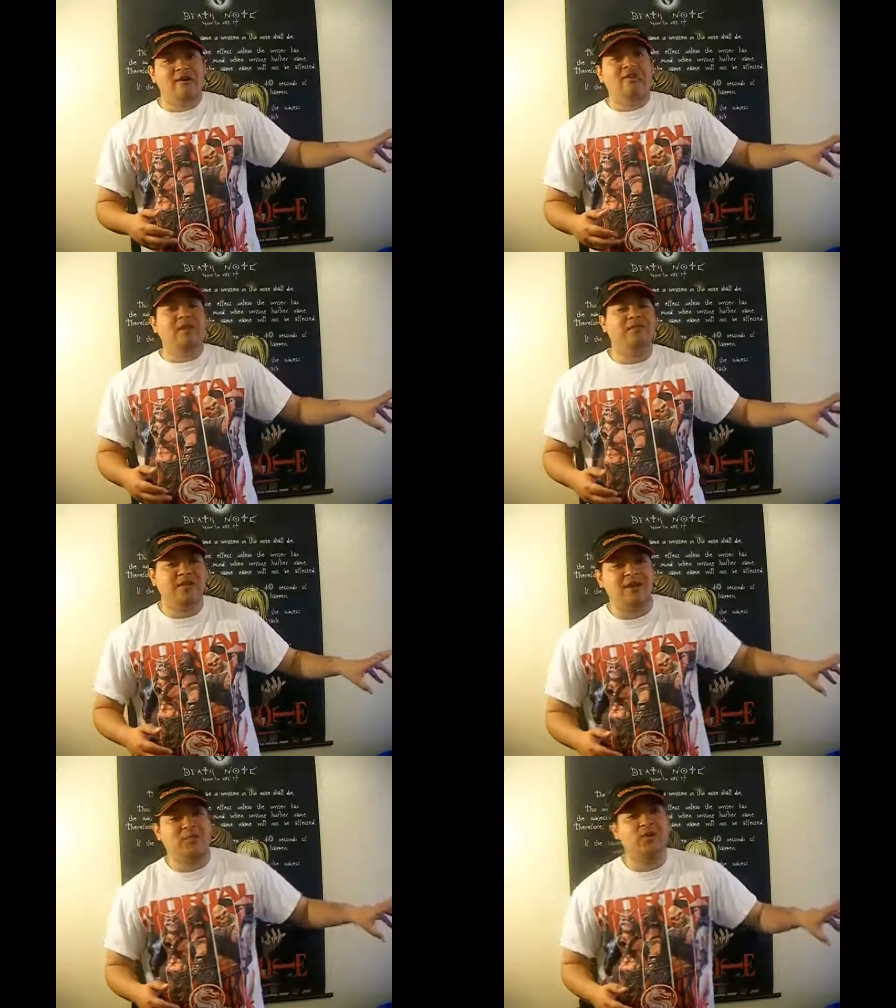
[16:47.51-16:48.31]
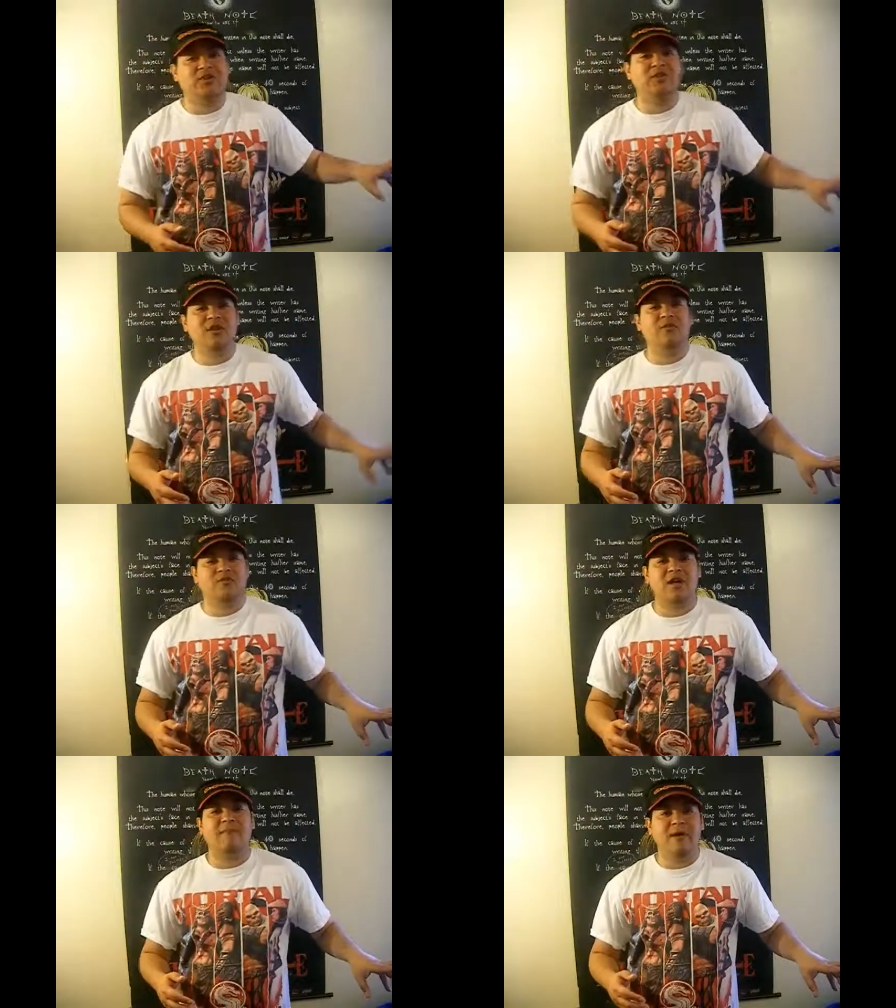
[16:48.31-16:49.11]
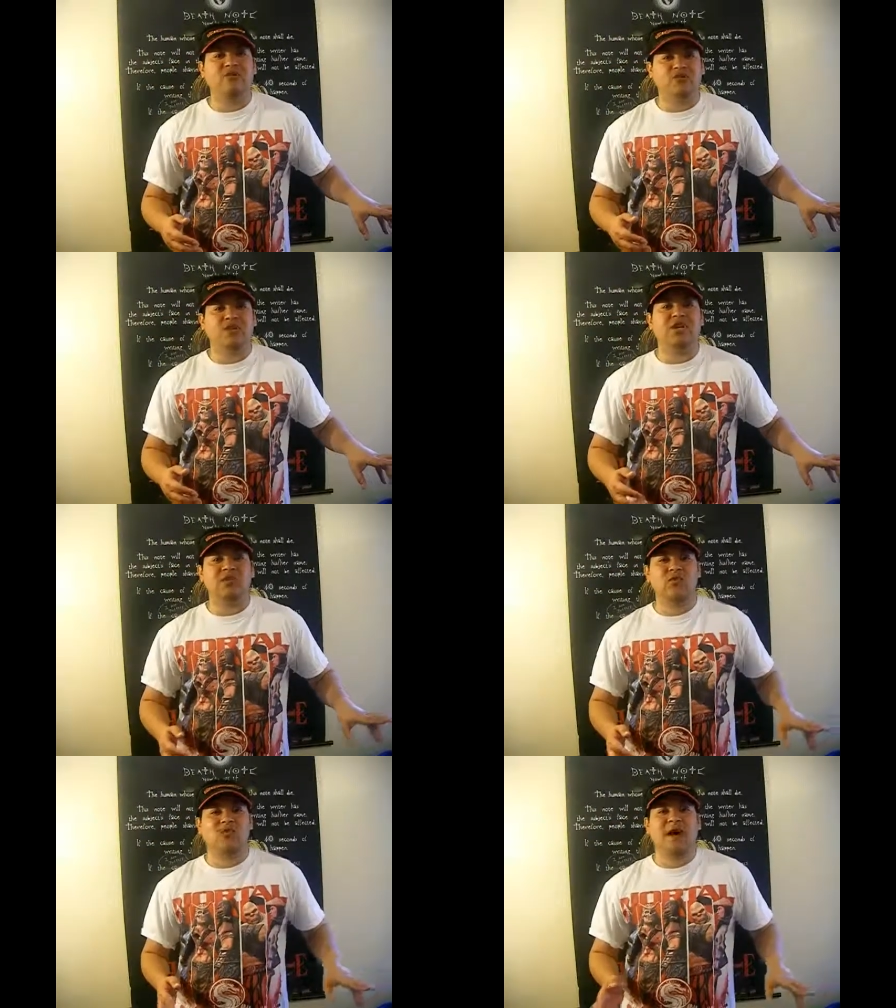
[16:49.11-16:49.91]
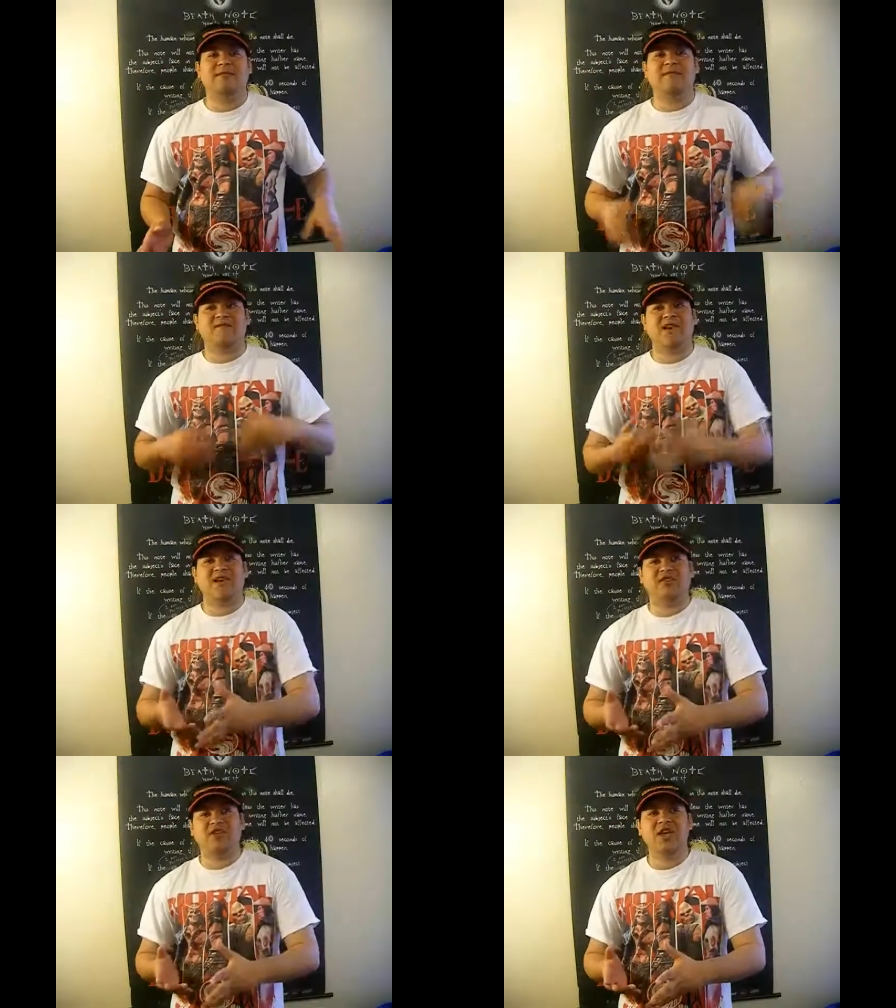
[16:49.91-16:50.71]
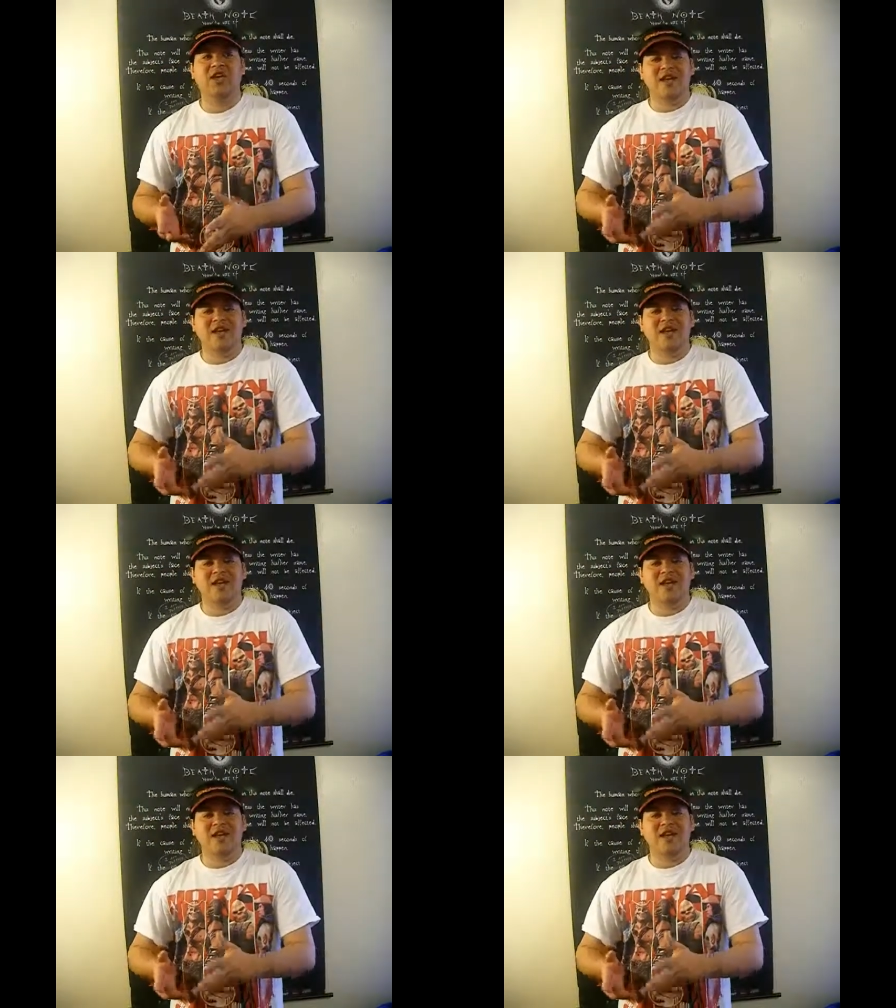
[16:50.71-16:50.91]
And it's something that Percy knows that eventually he will have to face.